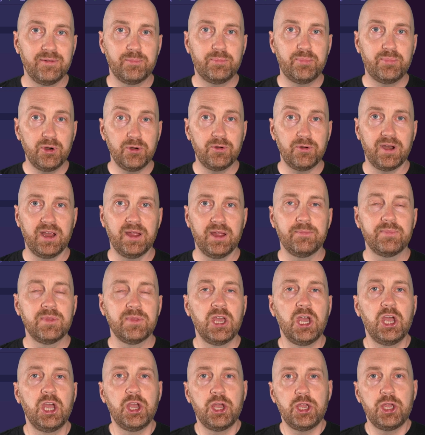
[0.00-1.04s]
program,
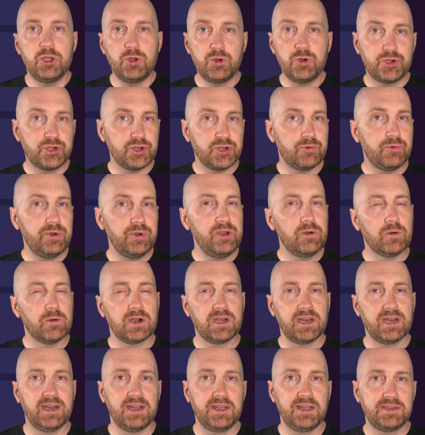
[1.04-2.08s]
you should
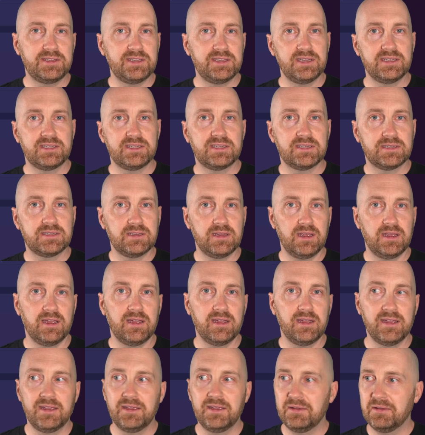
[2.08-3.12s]
reorganize this
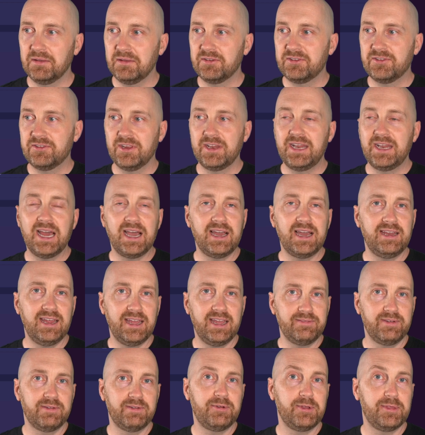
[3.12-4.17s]
uh, to not
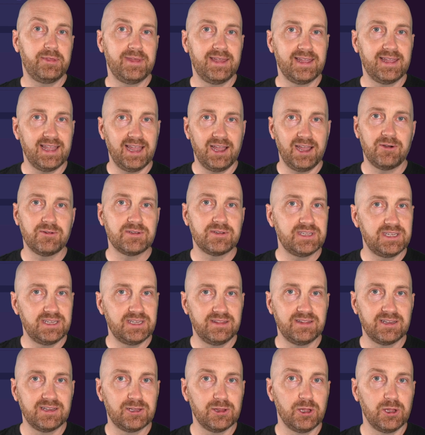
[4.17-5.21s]
have everything out in
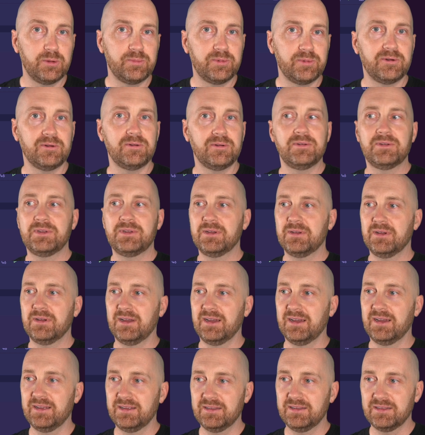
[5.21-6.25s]
the global
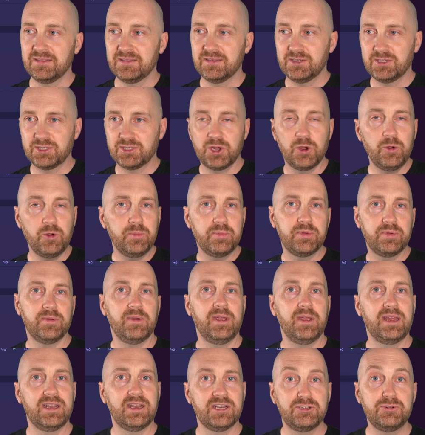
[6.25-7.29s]
uh, scope
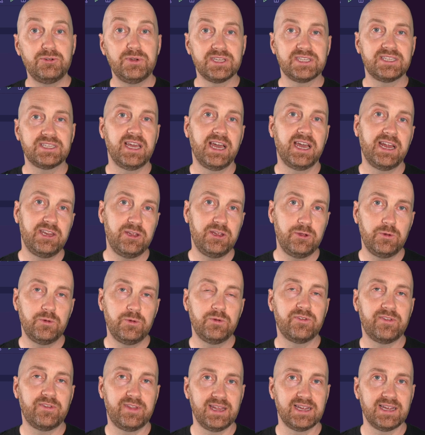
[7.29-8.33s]
and to instead
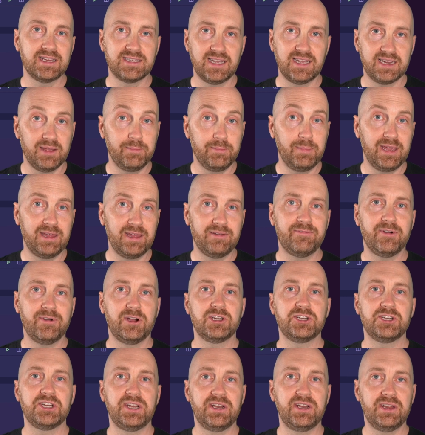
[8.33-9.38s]
use things like a main
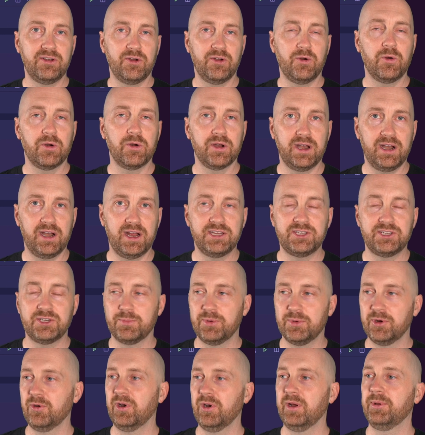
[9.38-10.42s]
function and to organize your
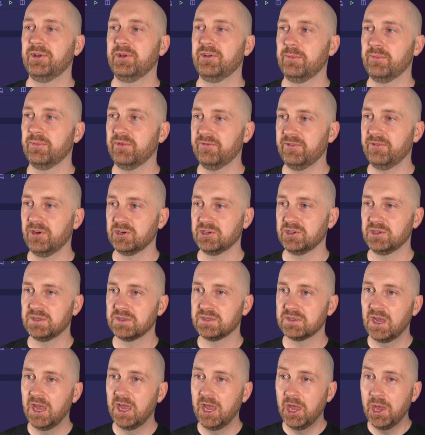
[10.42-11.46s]
program in terms of functions.
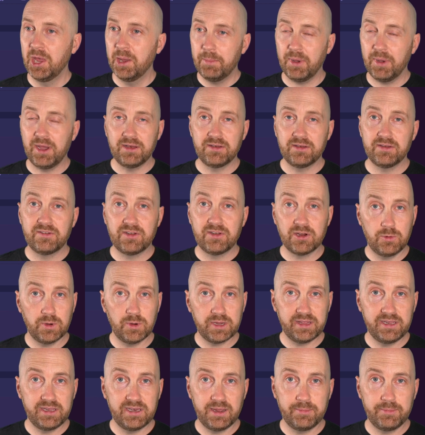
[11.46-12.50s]
But to
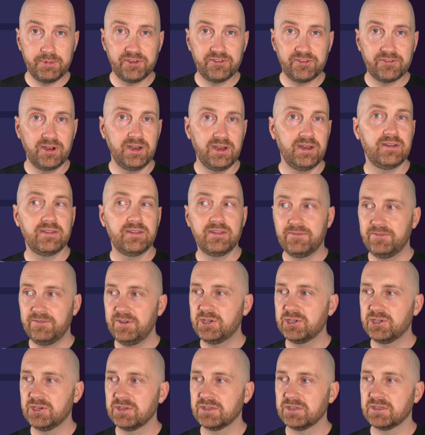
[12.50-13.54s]
quickly demonstrate the
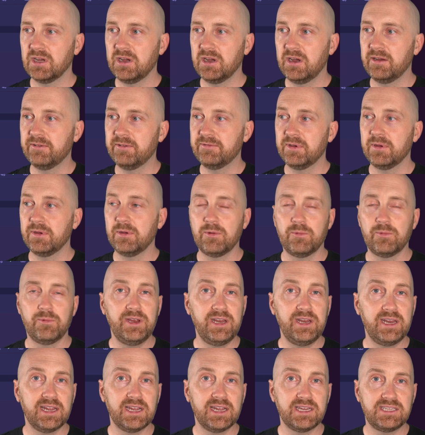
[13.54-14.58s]
features of
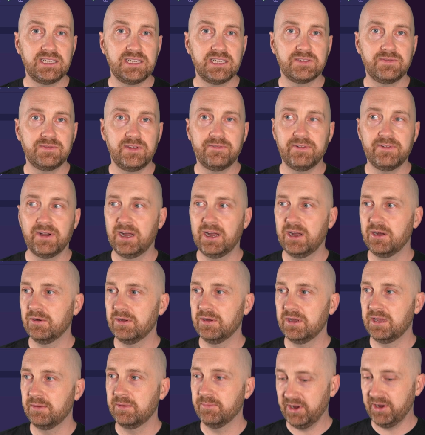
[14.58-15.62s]
reading a CSV file
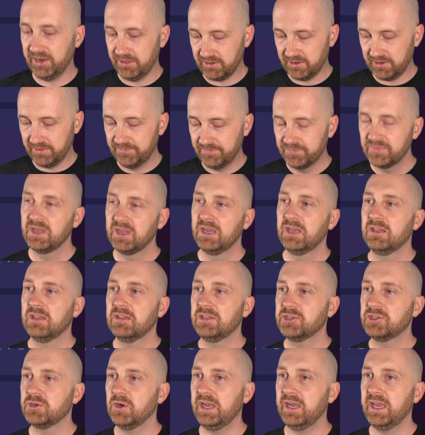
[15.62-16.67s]
in Python,
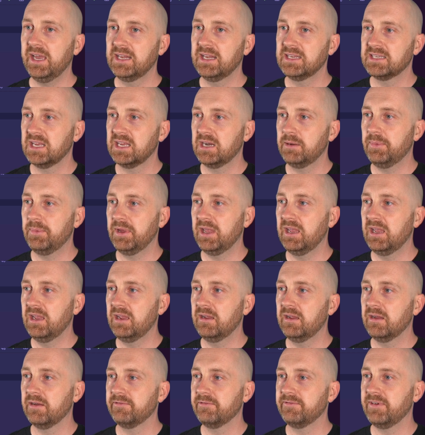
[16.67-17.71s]
let's go ahead and set up a
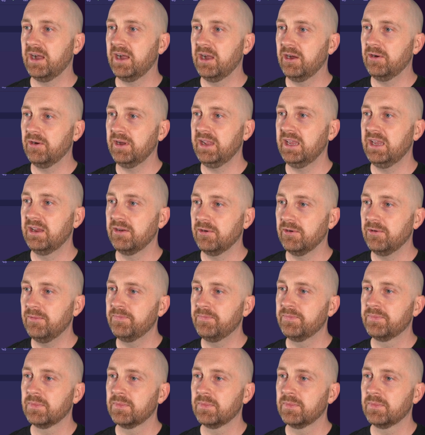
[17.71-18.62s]
file handle,